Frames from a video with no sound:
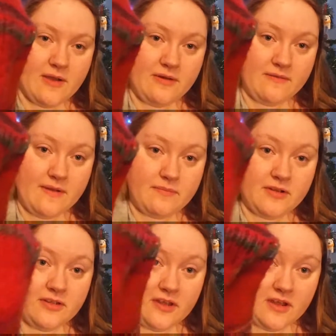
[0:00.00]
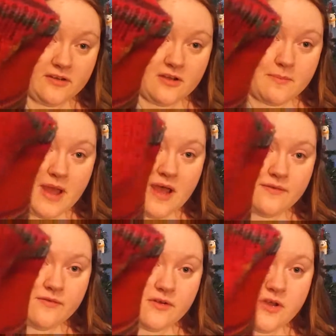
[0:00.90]
only ribbed the top
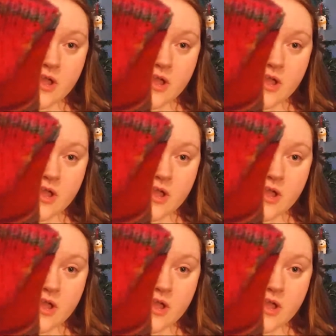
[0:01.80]
half,